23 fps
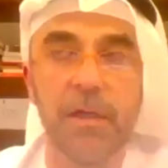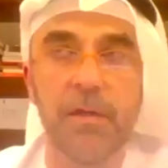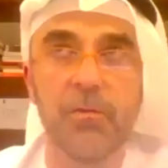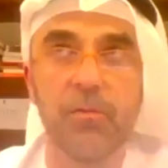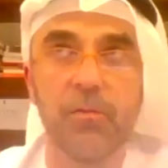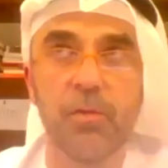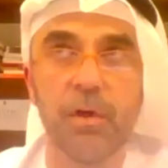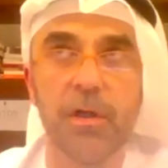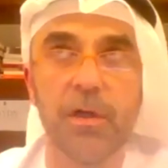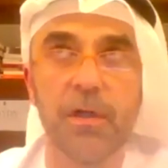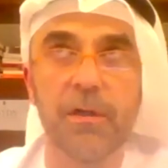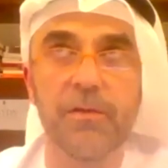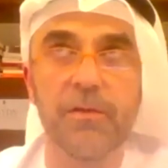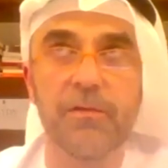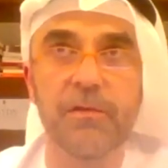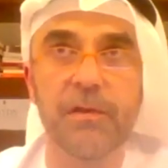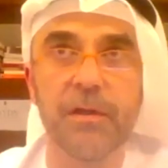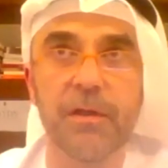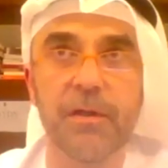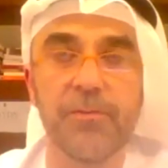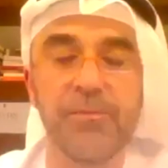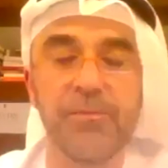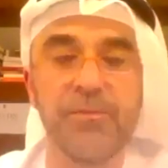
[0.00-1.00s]
was
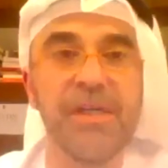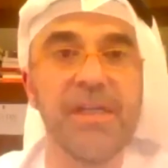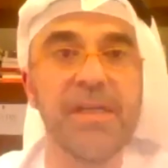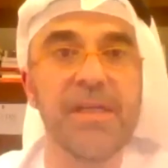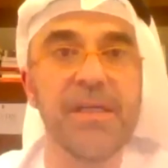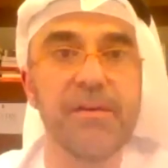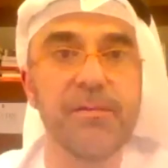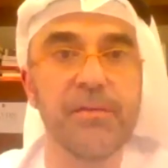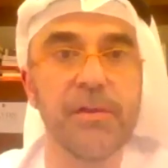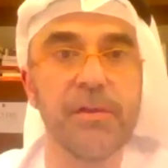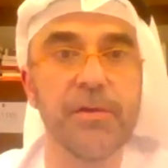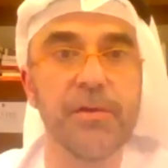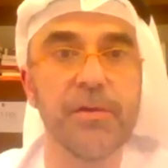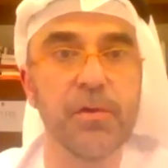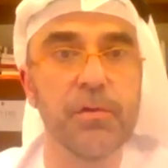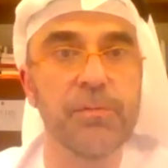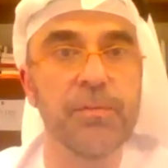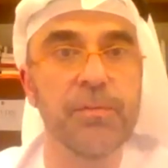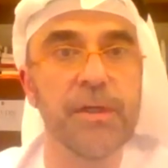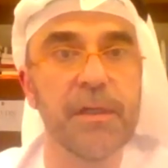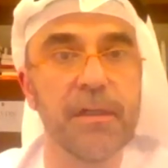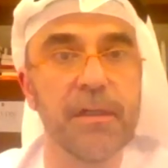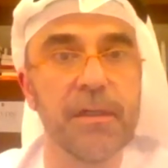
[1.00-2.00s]
medieval
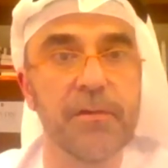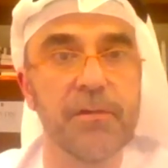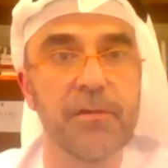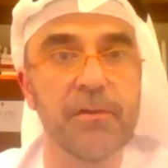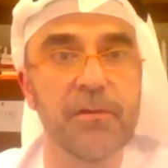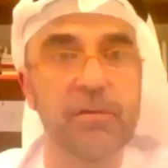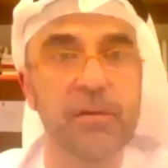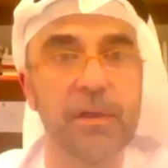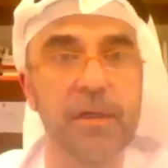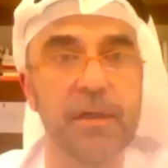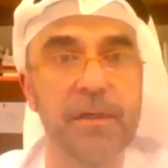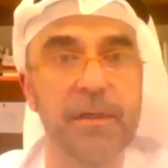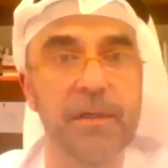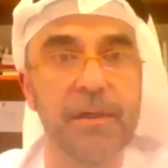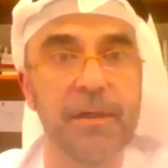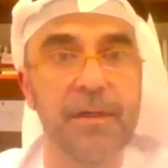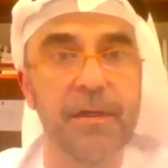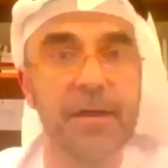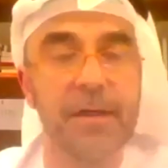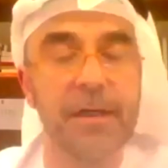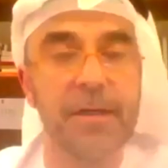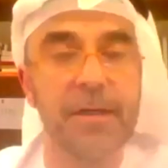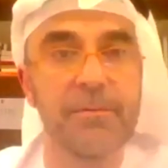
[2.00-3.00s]
European history,
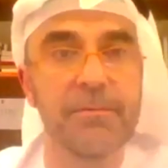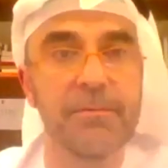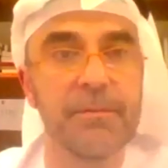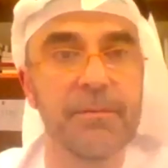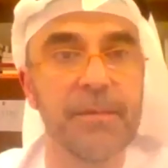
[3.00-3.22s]
uh,